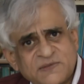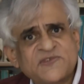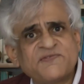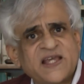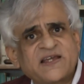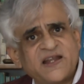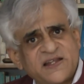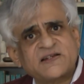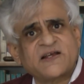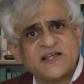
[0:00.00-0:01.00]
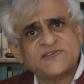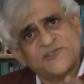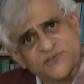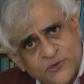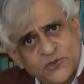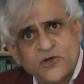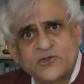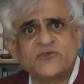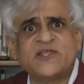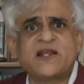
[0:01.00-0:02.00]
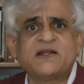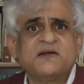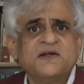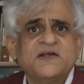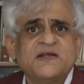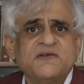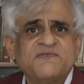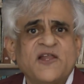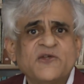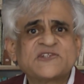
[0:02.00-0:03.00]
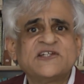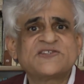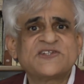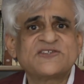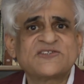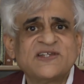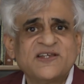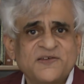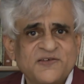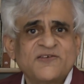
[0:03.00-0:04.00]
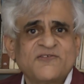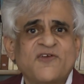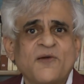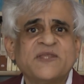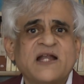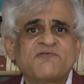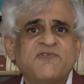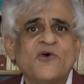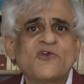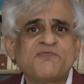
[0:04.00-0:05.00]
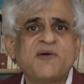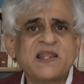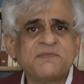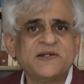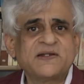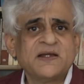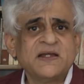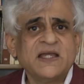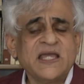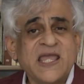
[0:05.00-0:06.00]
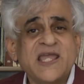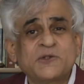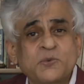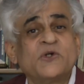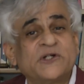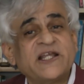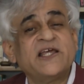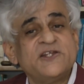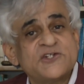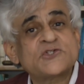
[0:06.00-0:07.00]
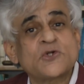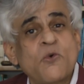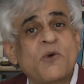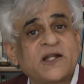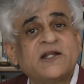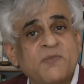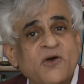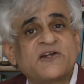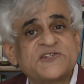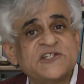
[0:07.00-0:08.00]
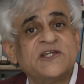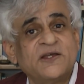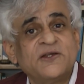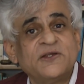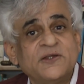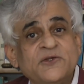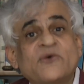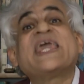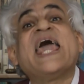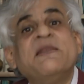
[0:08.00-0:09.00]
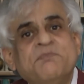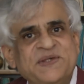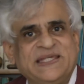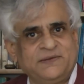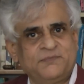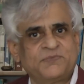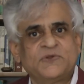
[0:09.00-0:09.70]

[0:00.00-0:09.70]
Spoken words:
victims of the agrarian crisis to talk to their fellow citizens from that floor of Parliament. It would really show what a democracy you can be,